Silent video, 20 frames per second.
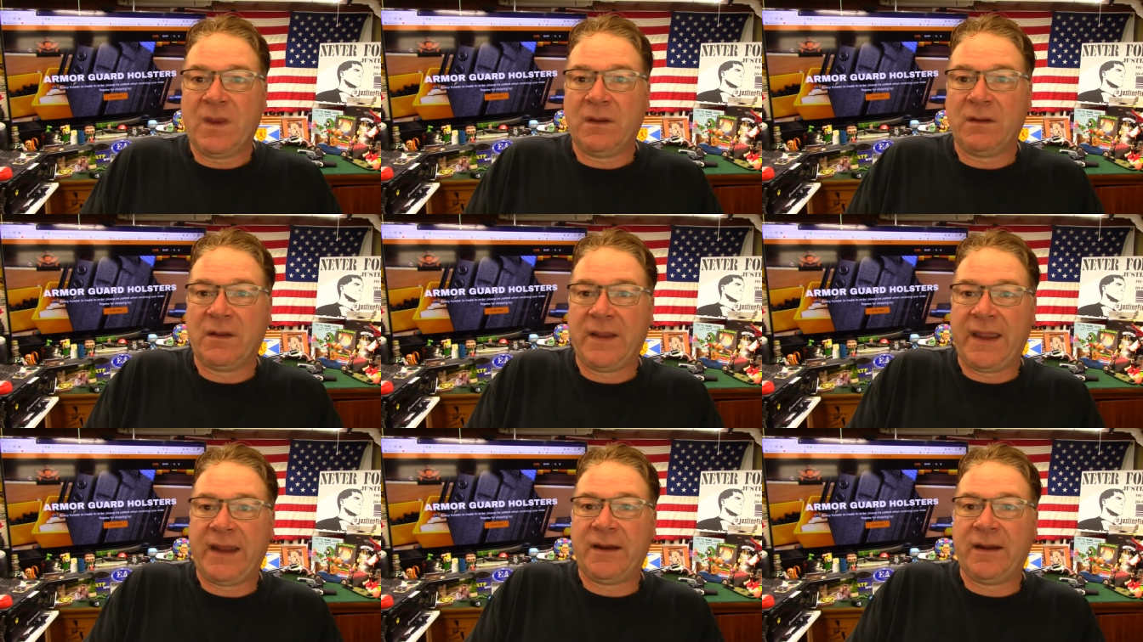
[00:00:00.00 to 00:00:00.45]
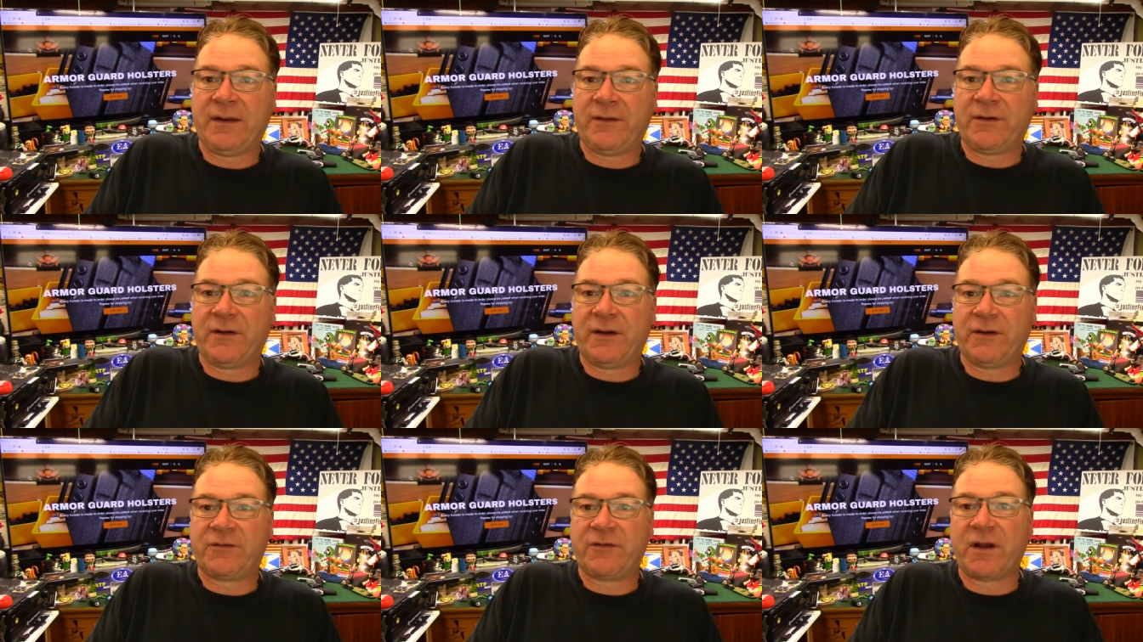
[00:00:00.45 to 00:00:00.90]
laying
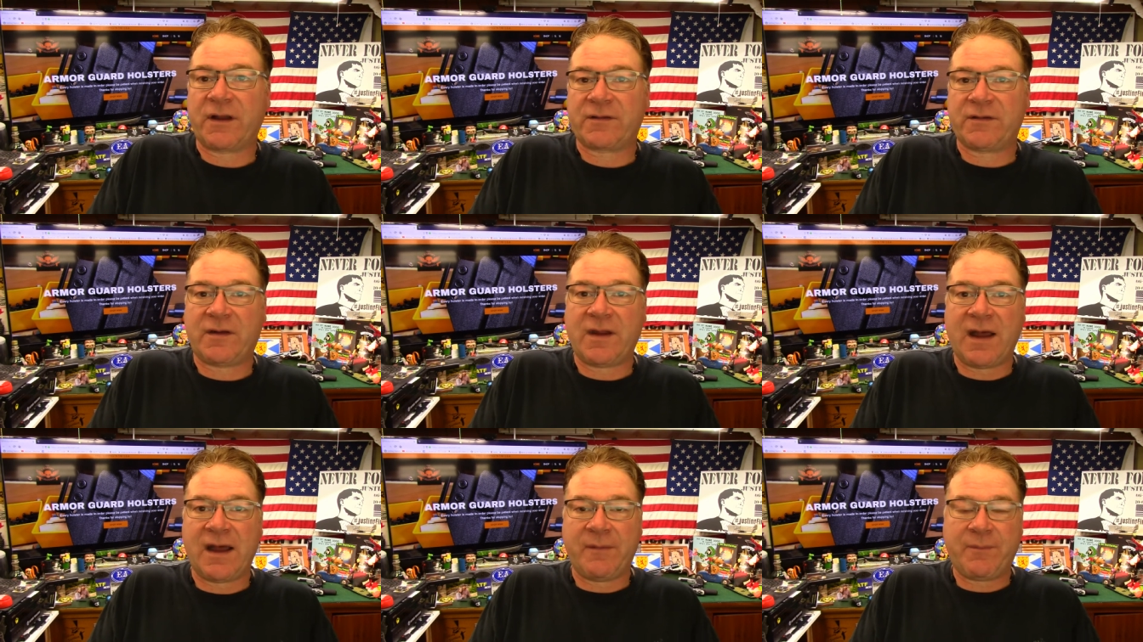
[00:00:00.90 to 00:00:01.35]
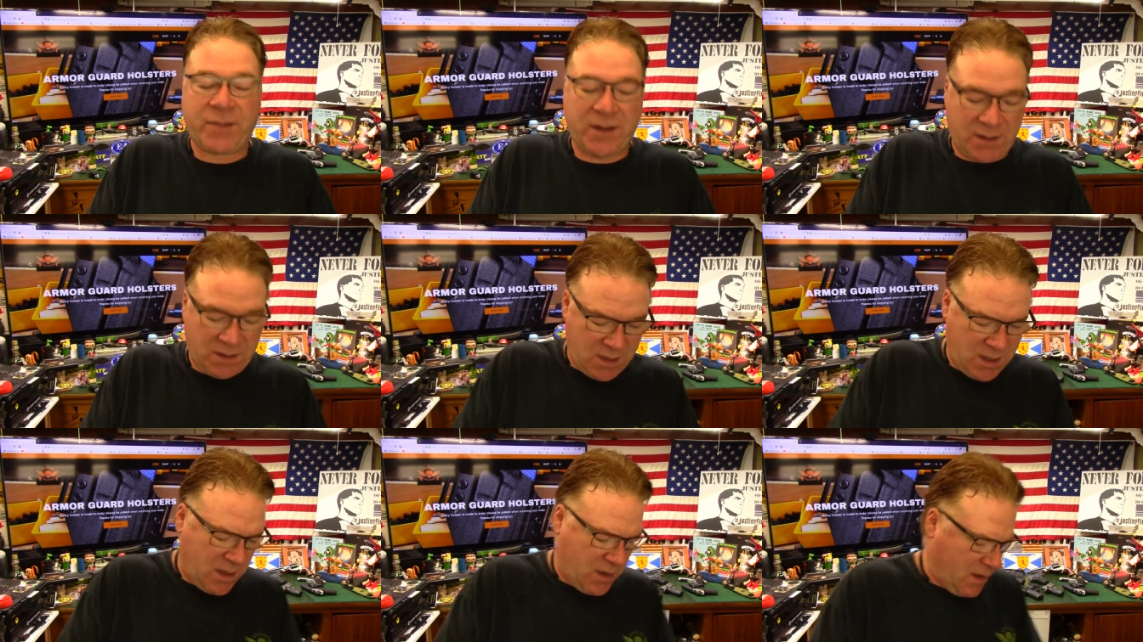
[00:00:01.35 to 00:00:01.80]
under a truck stop.
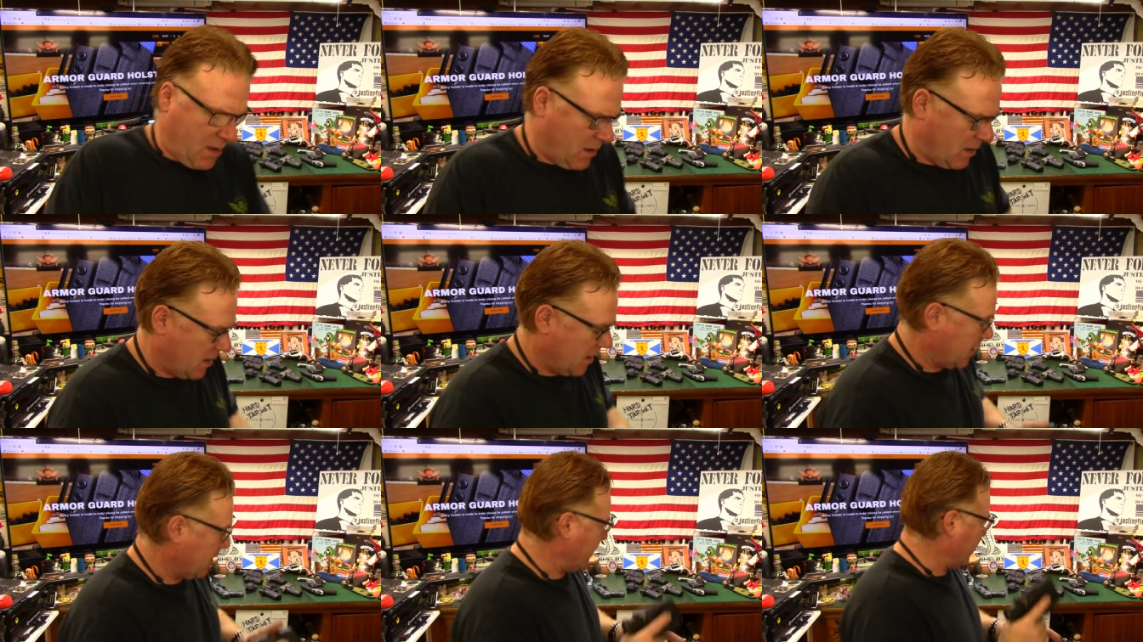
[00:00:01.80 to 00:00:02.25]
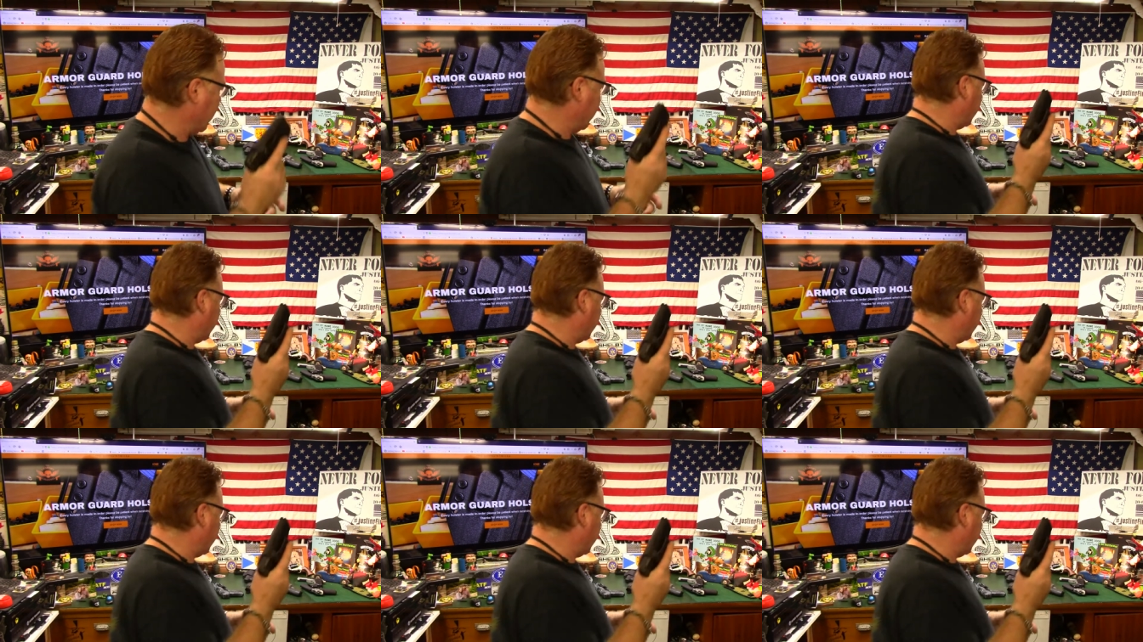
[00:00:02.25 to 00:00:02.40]
Um,